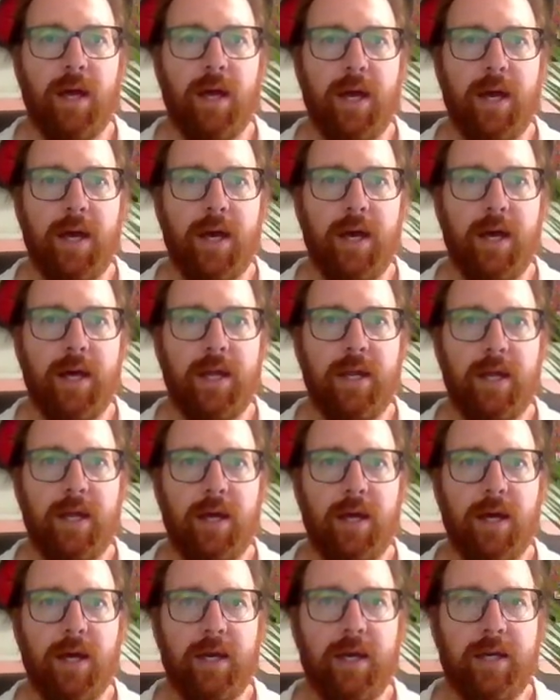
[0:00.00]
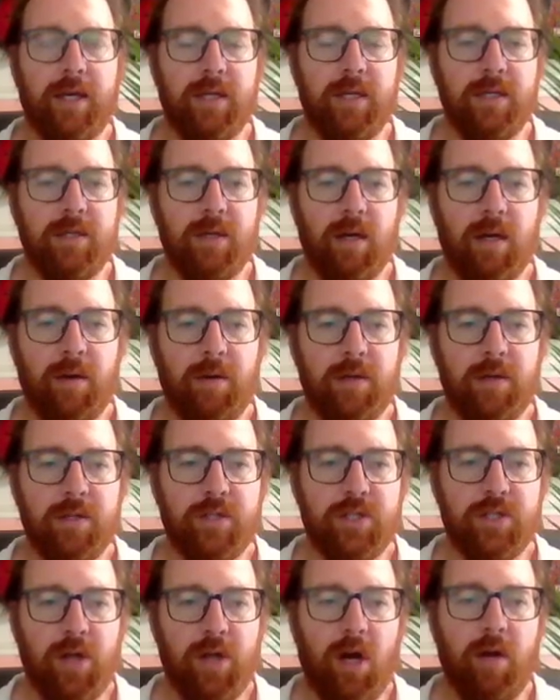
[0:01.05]
and I can
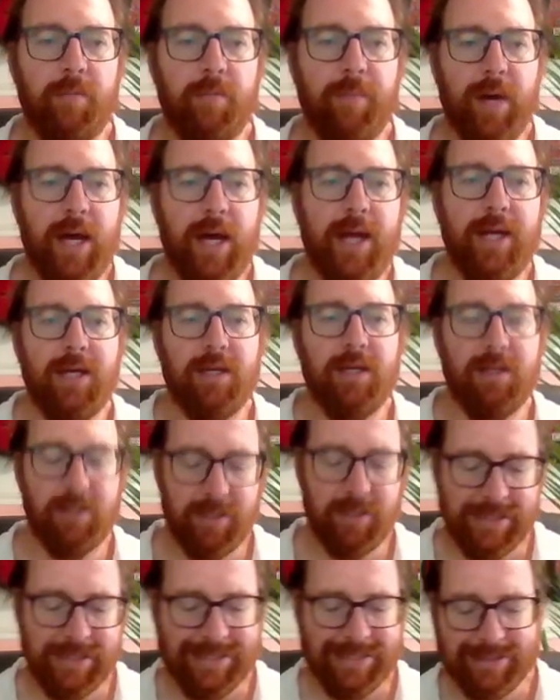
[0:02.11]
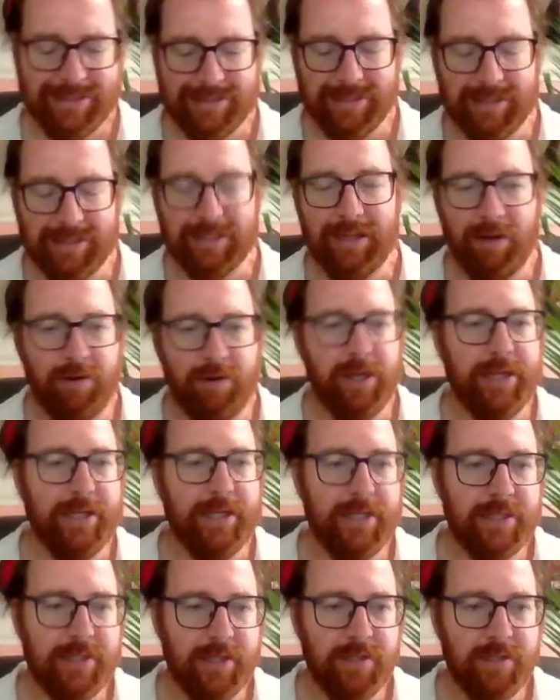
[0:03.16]
start by declaring
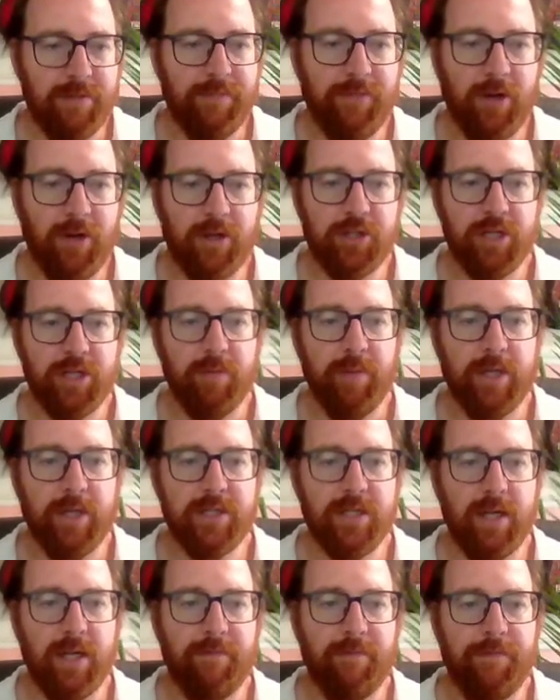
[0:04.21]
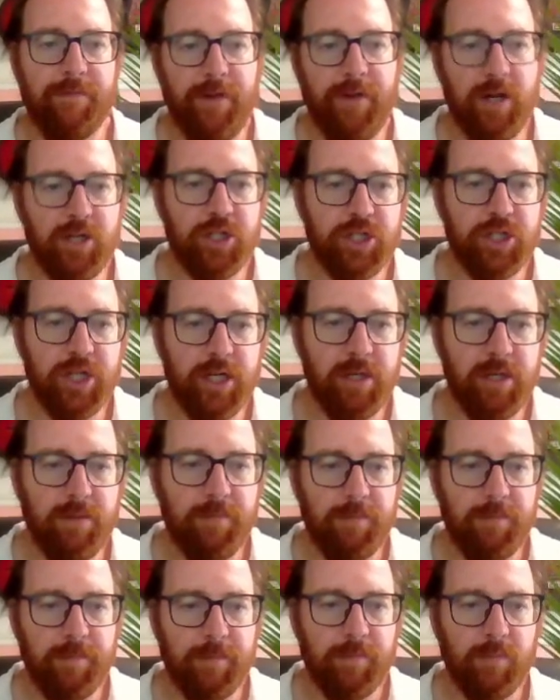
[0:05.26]
this as a function by saying function,
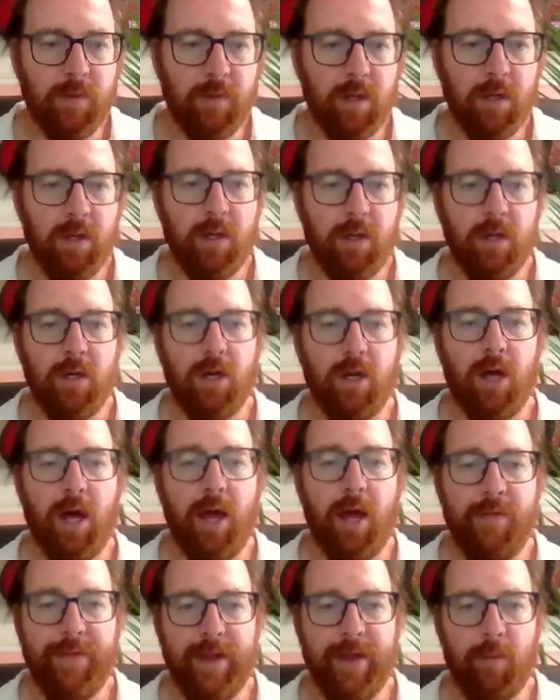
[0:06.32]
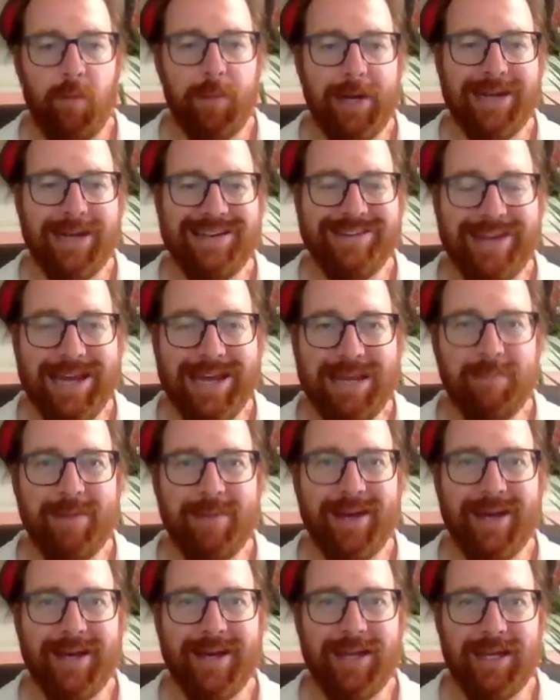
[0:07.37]
and then I'm going to name
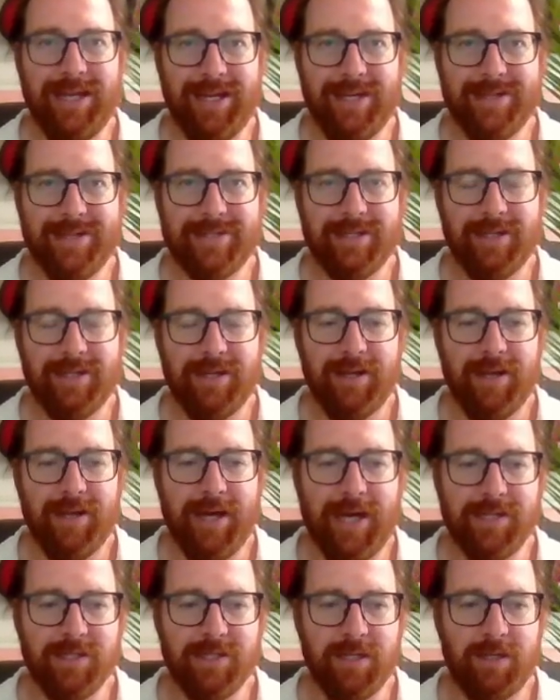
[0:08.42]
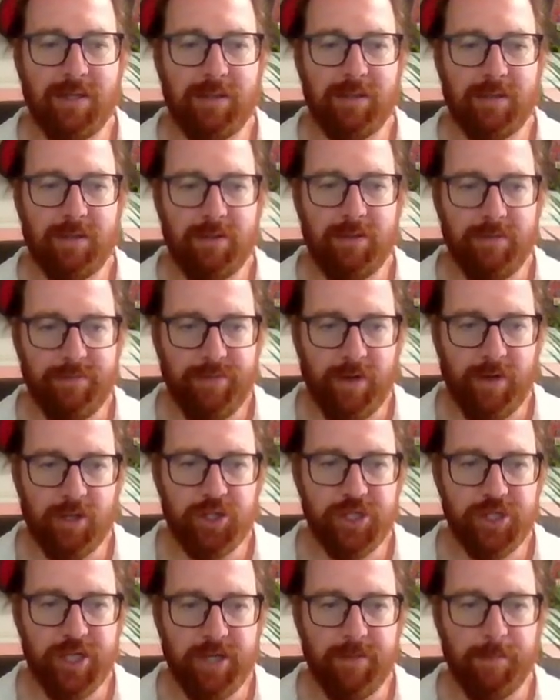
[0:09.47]
it as a
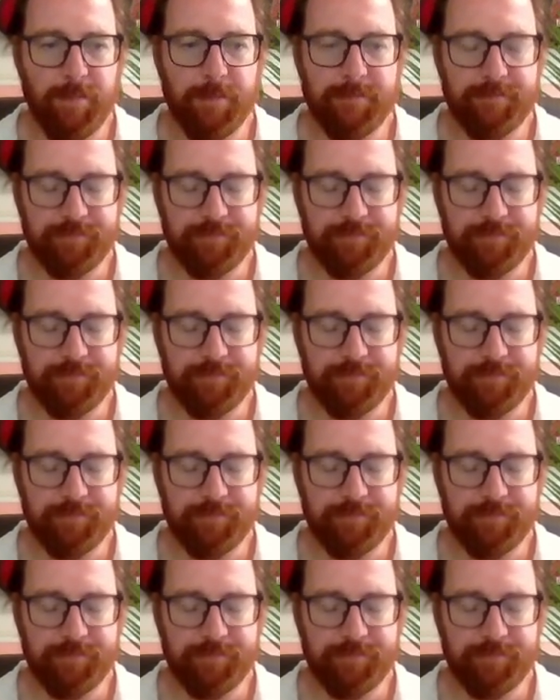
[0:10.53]
function,